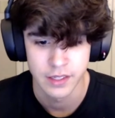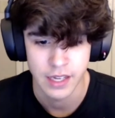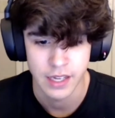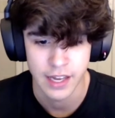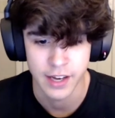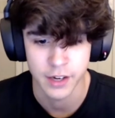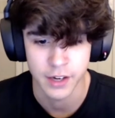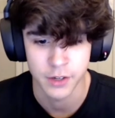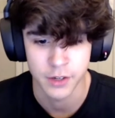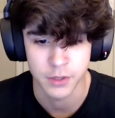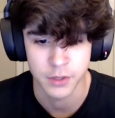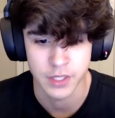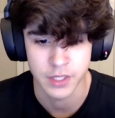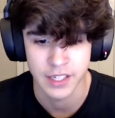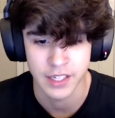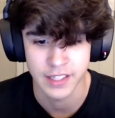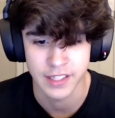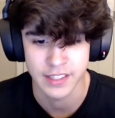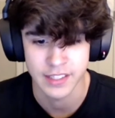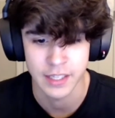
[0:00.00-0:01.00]
how can
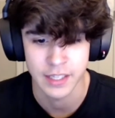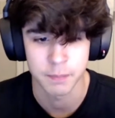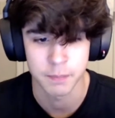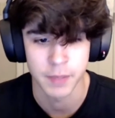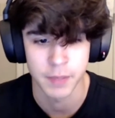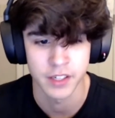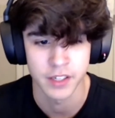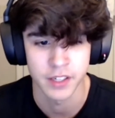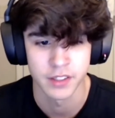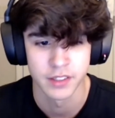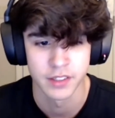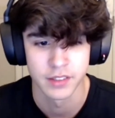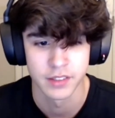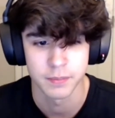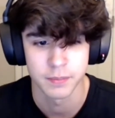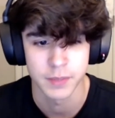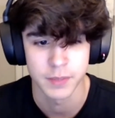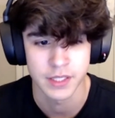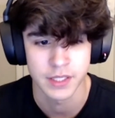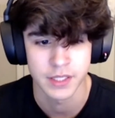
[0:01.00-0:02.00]
I get better?
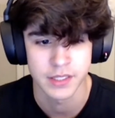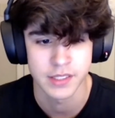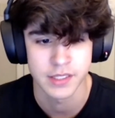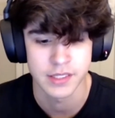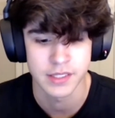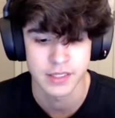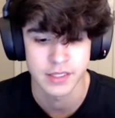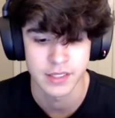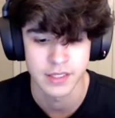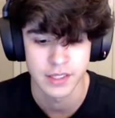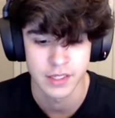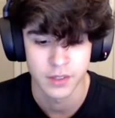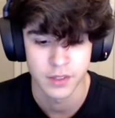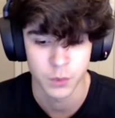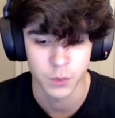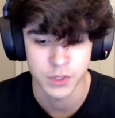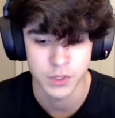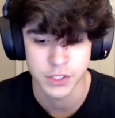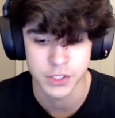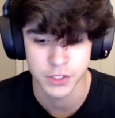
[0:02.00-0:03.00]
Because
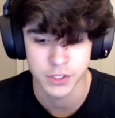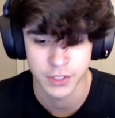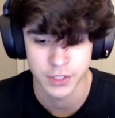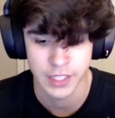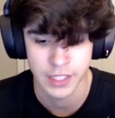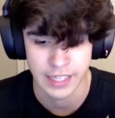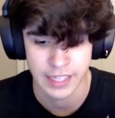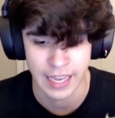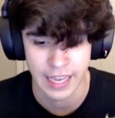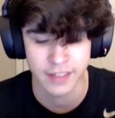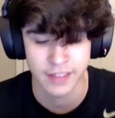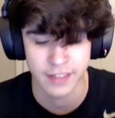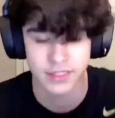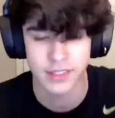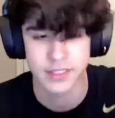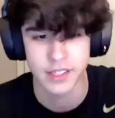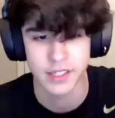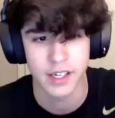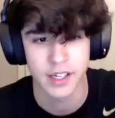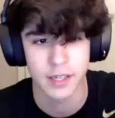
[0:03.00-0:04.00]
once you're like at the
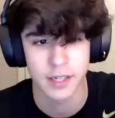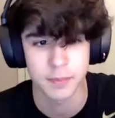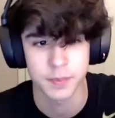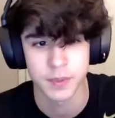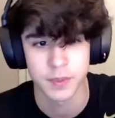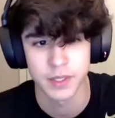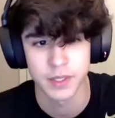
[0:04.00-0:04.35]
top,